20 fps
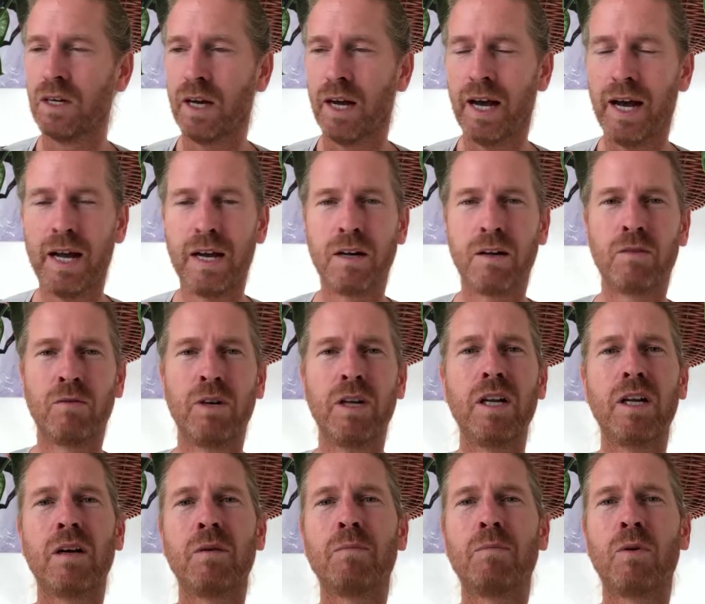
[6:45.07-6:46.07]
And a
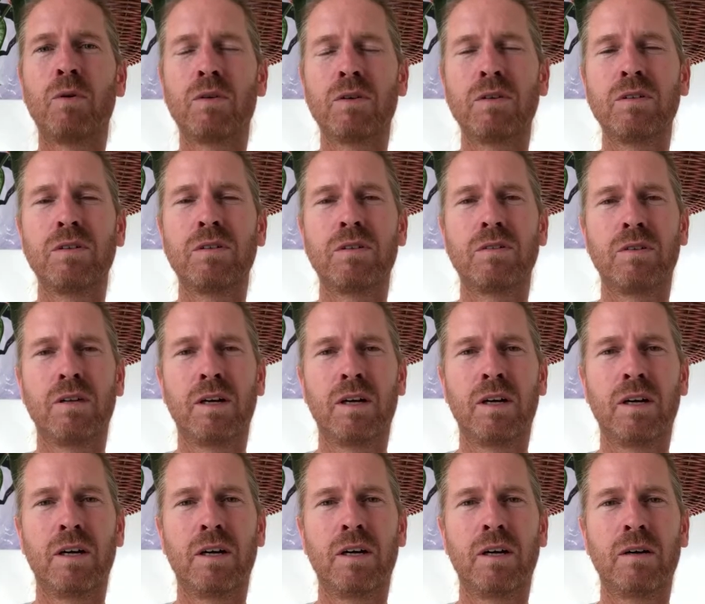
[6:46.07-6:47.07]
really important
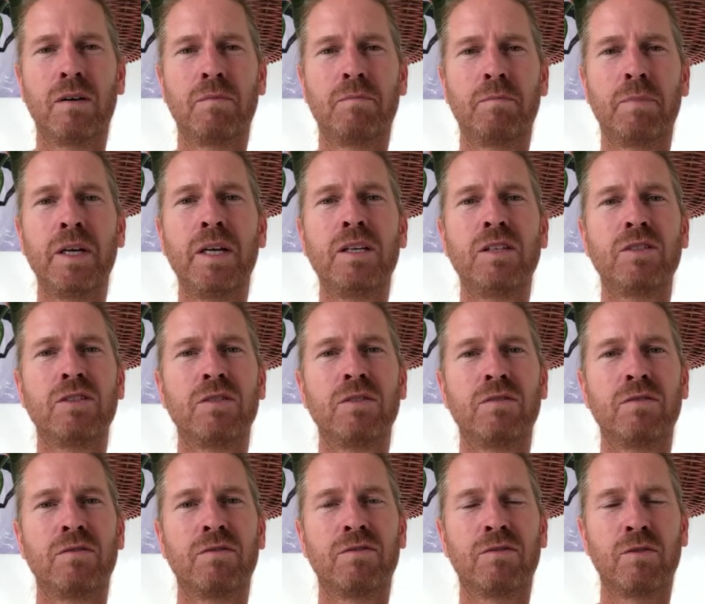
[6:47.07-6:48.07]
piece
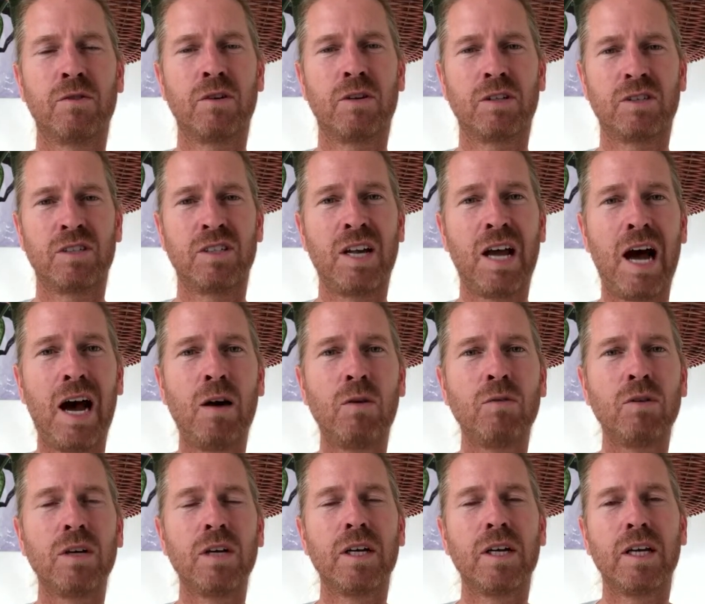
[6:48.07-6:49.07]
for us
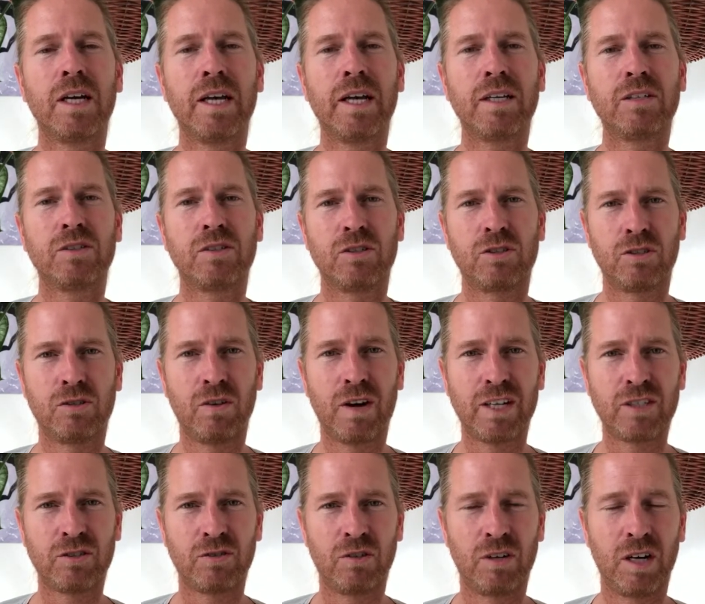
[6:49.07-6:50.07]
now is
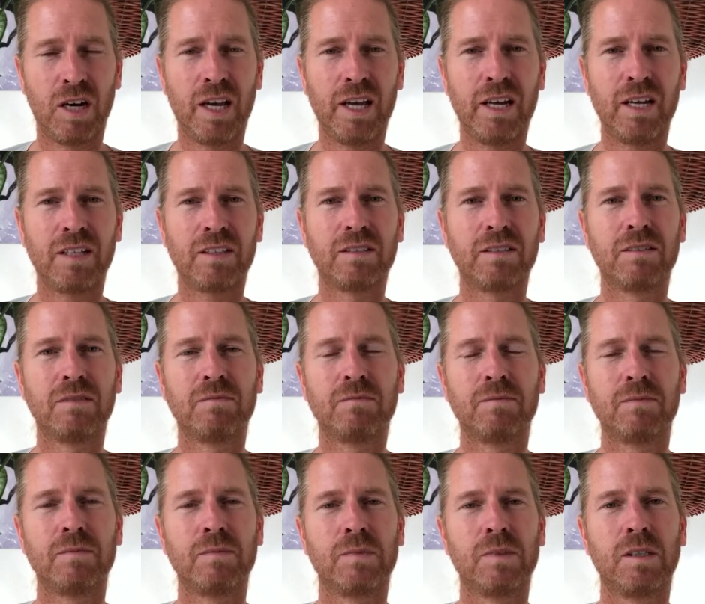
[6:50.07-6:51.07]
stress related.
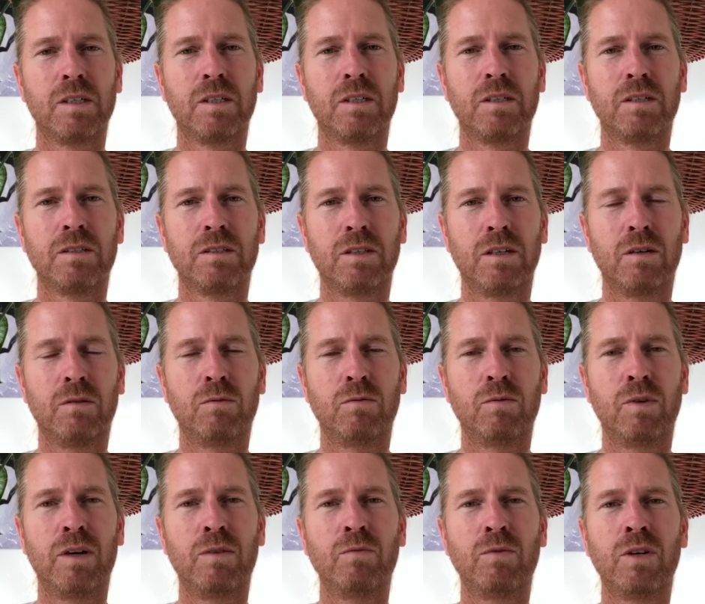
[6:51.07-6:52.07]
So
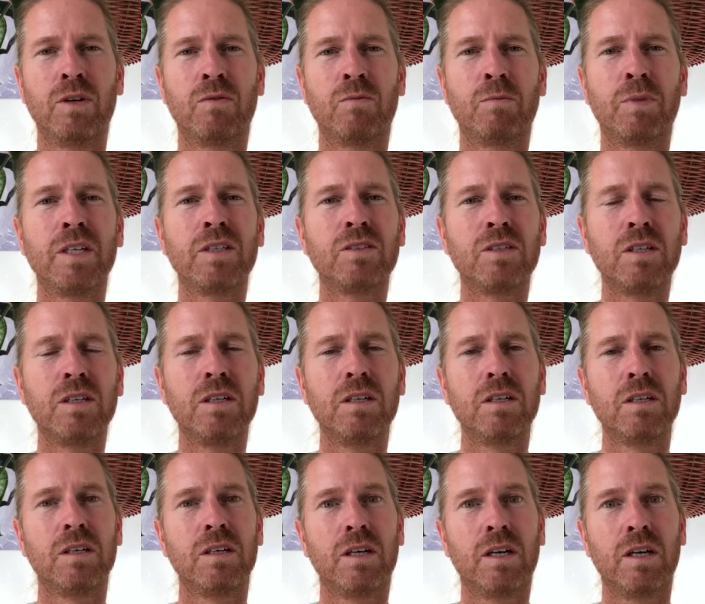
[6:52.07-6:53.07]
when we are busy
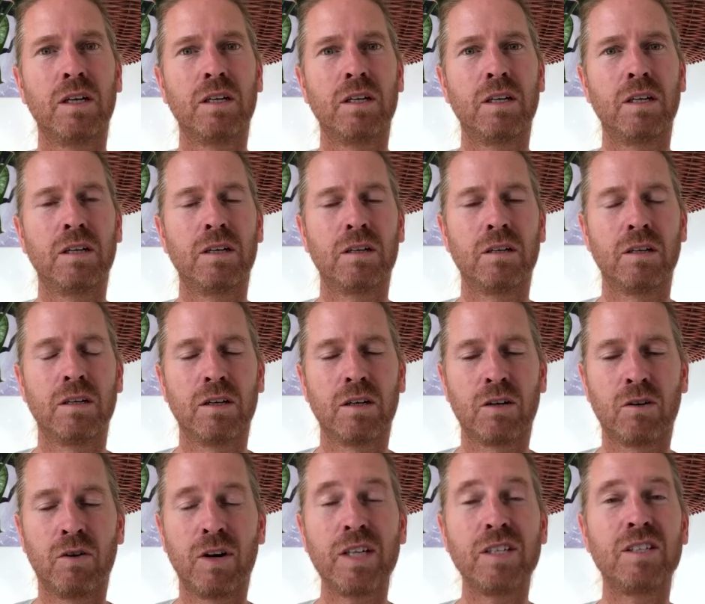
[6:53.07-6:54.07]
in the
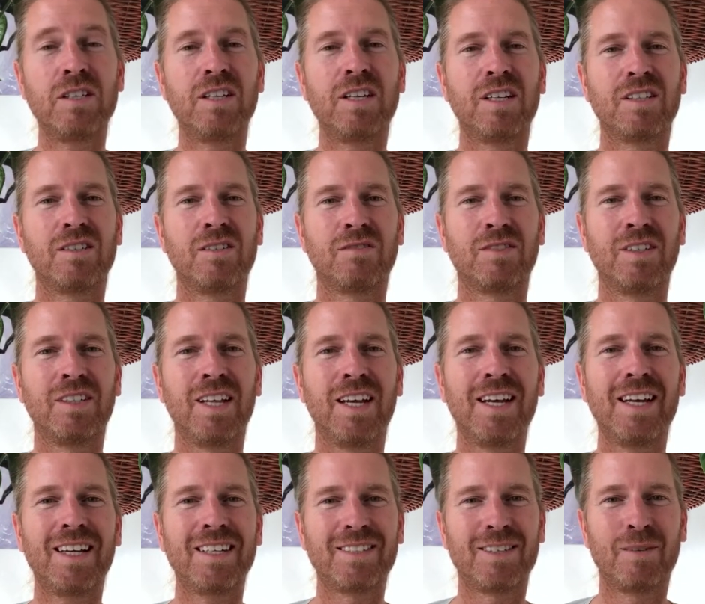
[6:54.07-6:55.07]
craziness of the
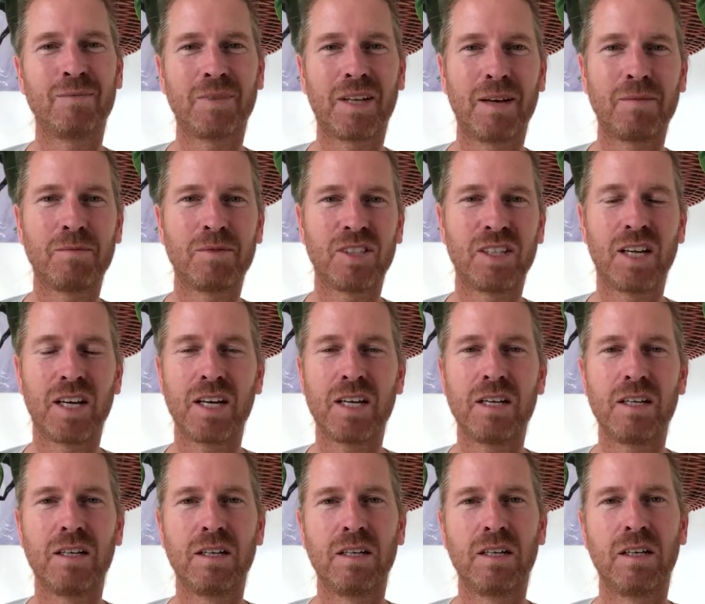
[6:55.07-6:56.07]
day, I sometimes
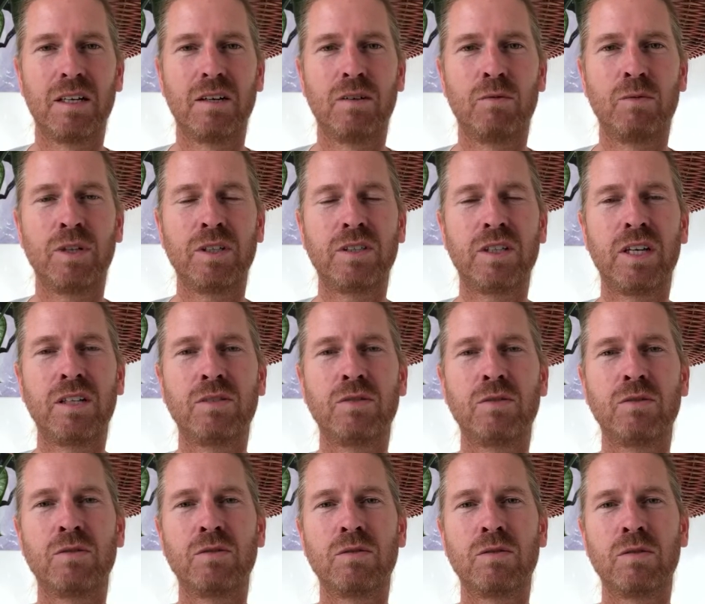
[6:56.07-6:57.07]
say, we tend
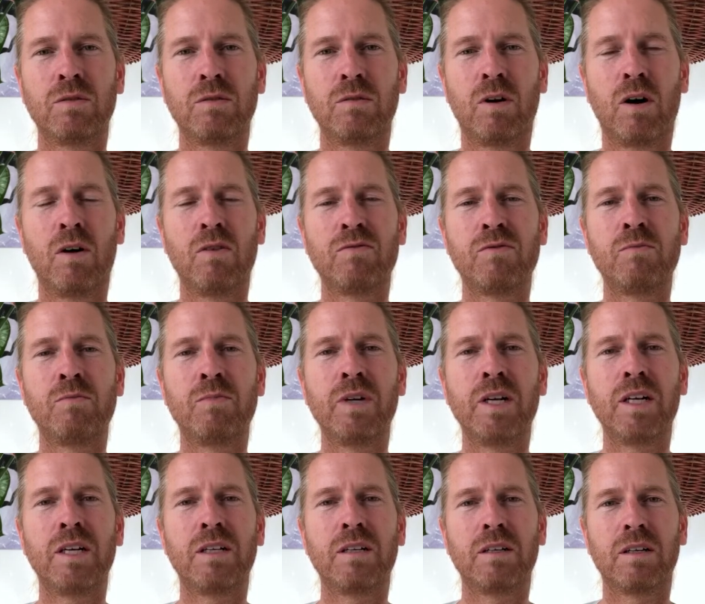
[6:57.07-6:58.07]
to
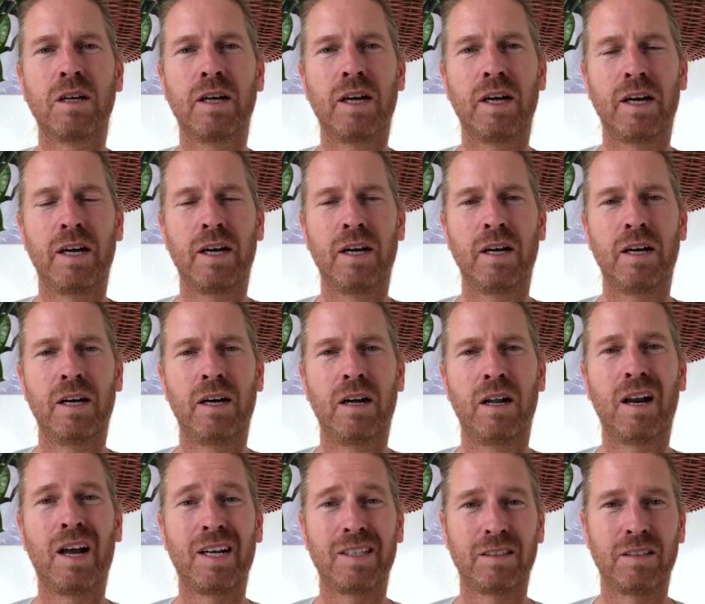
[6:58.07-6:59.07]
overbreathe a
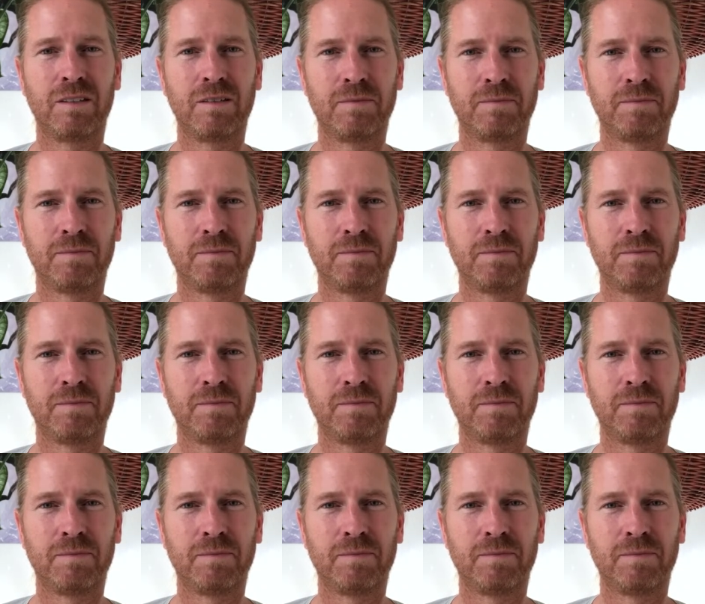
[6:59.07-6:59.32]
lot.